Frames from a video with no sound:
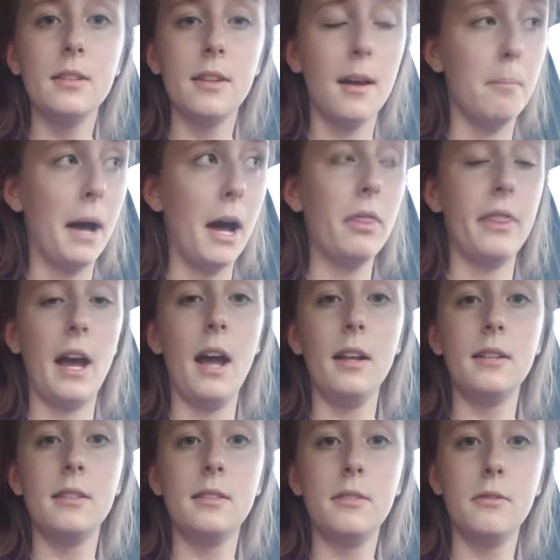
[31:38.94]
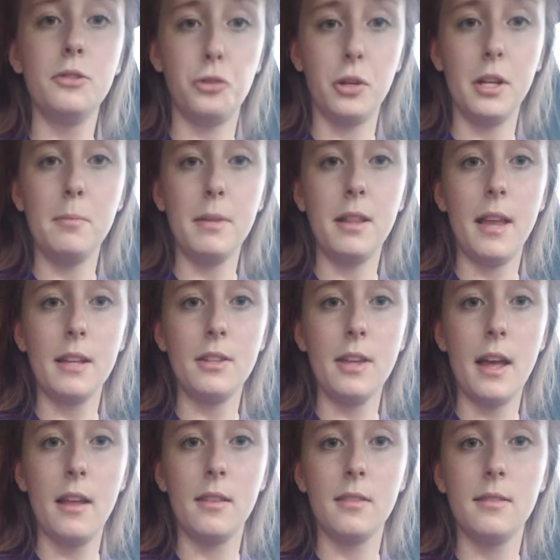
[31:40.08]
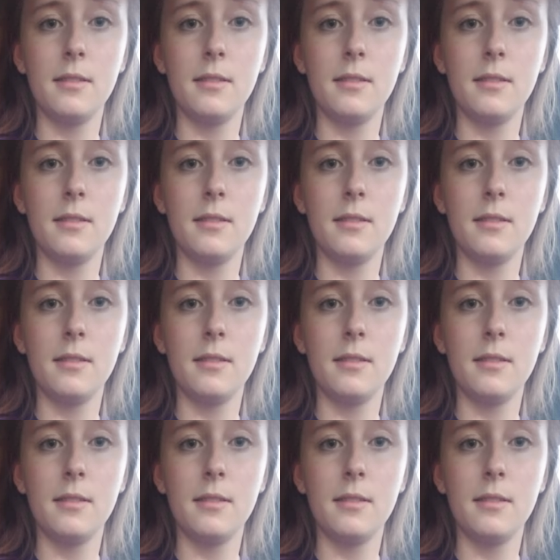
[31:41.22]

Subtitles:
about that? Treating me like that?